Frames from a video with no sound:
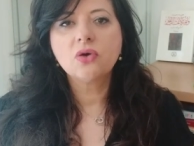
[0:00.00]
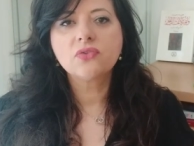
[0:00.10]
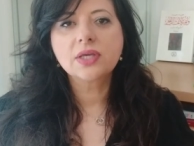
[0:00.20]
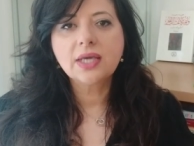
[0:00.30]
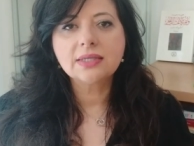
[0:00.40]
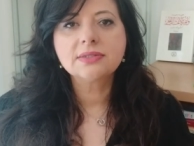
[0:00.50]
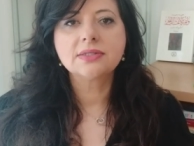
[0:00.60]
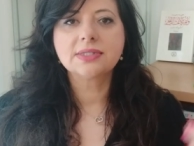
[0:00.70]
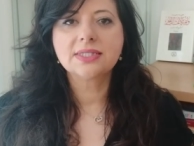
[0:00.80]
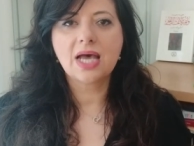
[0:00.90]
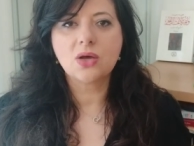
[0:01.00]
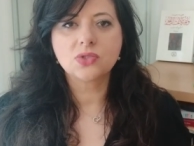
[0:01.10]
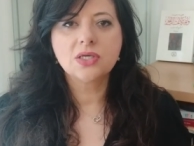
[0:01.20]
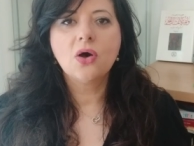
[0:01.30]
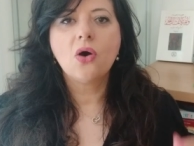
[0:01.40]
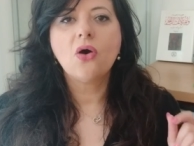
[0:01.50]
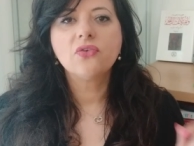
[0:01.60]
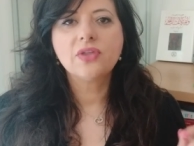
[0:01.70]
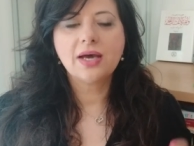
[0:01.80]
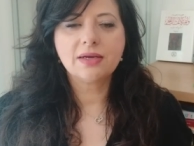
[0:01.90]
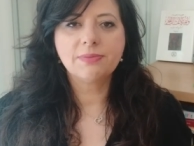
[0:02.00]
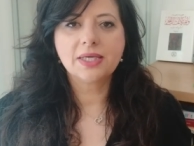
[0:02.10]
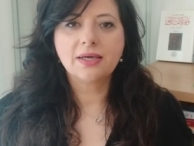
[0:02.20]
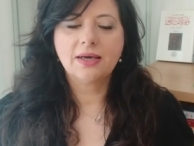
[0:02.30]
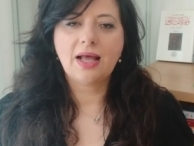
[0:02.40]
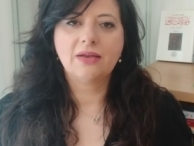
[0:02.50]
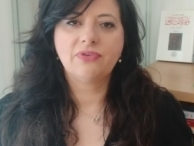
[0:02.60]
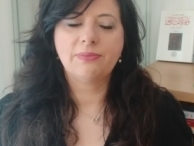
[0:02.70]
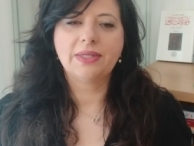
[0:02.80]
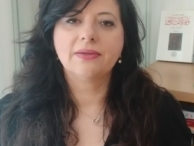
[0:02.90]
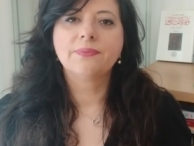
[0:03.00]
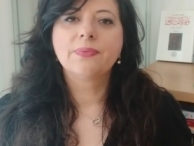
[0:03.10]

of the guttural sounds of the Arabic alphabet.